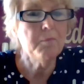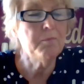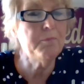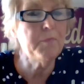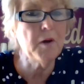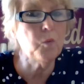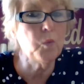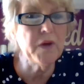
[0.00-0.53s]

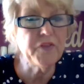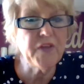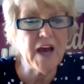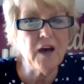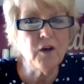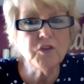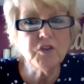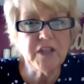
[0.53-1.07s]
But
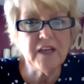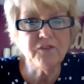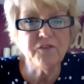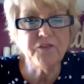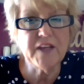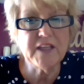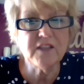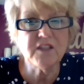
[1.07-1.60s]
without that
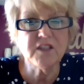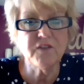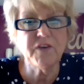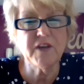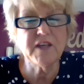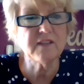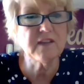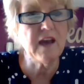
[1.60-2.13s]

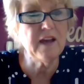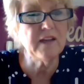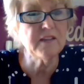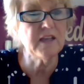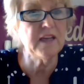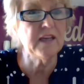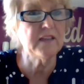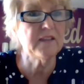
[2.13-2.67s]
face-to-face
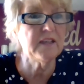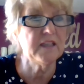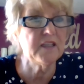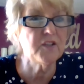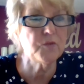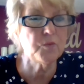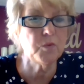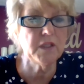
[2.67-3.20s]
contact, it
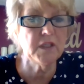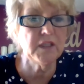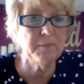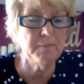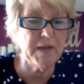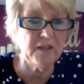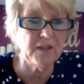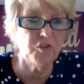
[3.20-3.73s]
has really
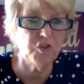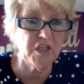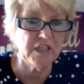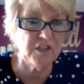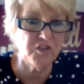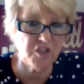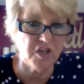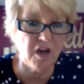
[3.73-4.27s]
made
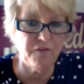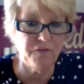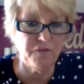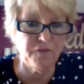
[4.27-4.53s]
things tough